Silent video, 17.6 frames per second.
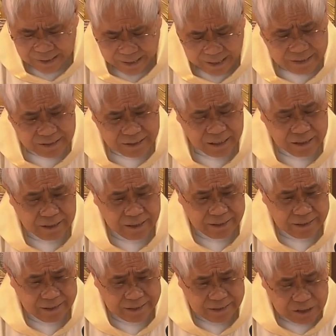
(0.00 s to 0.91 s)
And
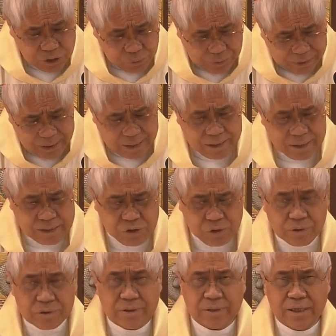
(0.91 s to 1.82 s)
it is within this
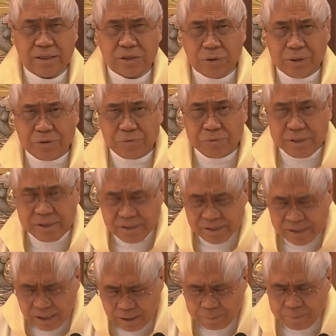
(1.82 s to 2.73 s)
context that we
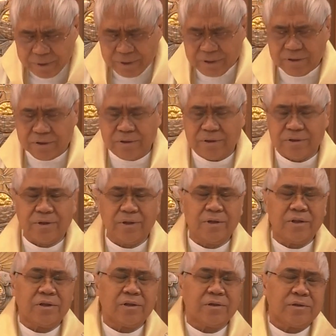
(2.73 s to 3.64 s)
celebrate the
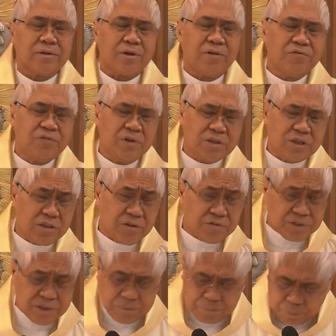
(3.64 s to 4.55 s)
conversion
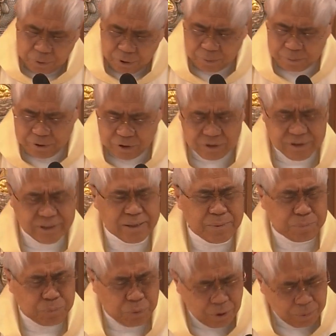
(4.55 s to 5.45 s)
of St. Paul, because
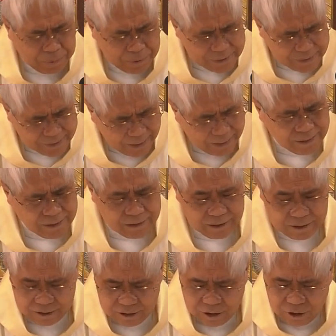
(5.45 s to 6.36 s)
St. Paul
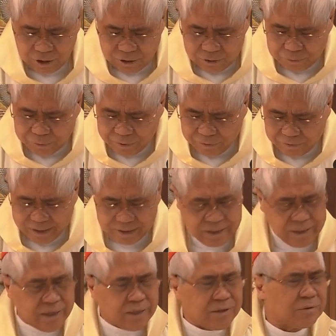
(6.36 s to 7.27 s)
precisely, we read
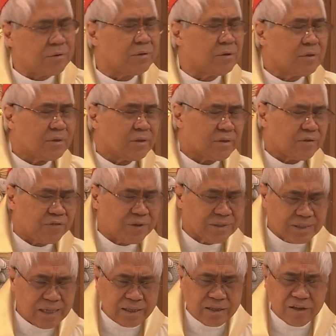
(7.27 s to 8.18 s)
in the
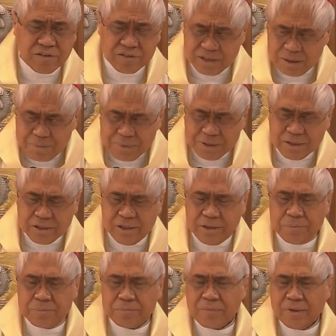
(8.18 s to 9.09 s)
first letter of
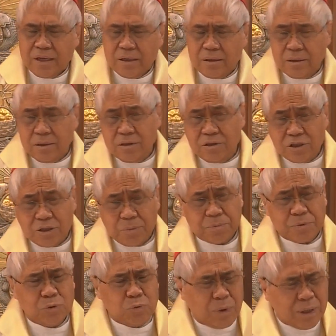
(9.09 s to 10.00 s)
Timothy, in
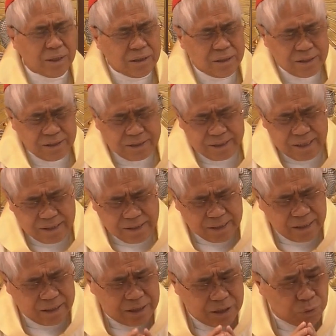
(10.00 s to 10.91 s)
chapter 1, he says
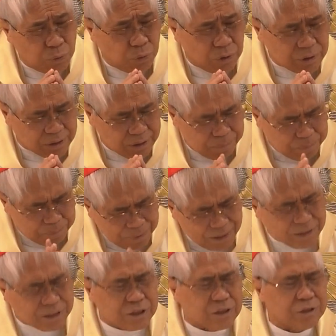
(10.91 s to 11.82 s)
that he was a
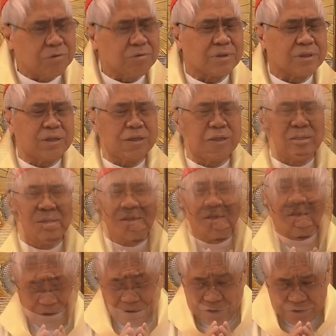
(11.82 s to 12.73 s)
persecutor
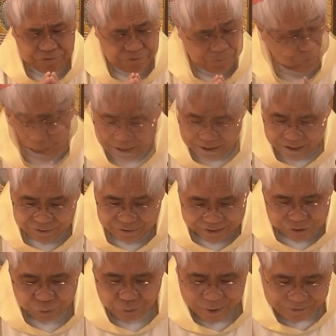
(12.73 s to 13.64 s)
of the way,
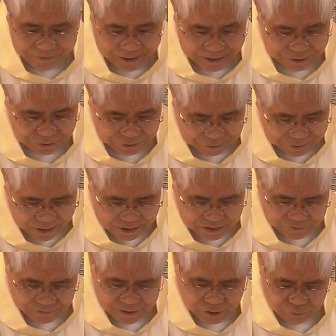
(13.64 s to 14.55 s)
as we read in
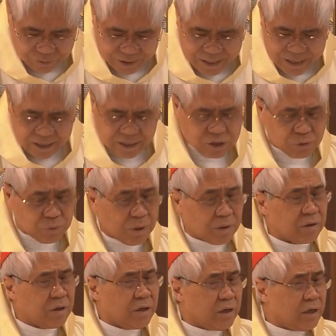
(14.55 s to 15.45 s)
today's first reading as
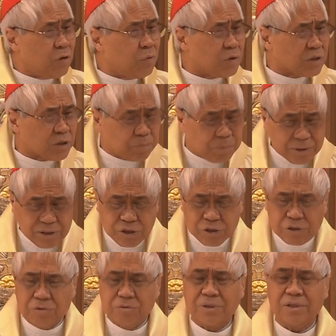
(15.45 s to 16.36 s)
well. He was
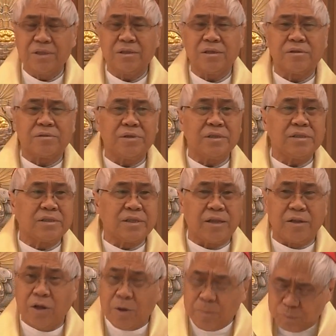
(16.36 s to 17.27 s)
persecuting the
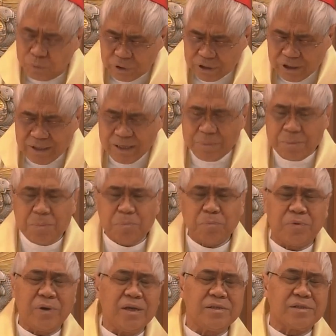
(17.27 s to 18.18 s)
Christian, putting them in
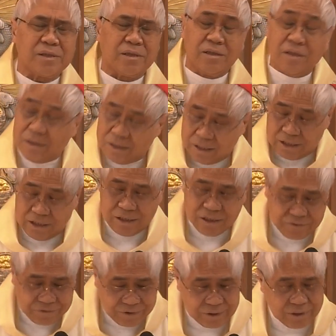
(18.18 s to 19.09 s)
prison, and
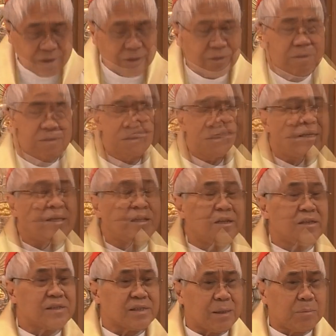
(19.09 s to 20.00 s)
even
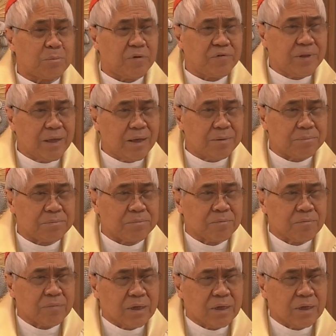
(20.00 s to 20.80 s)
killing some of them.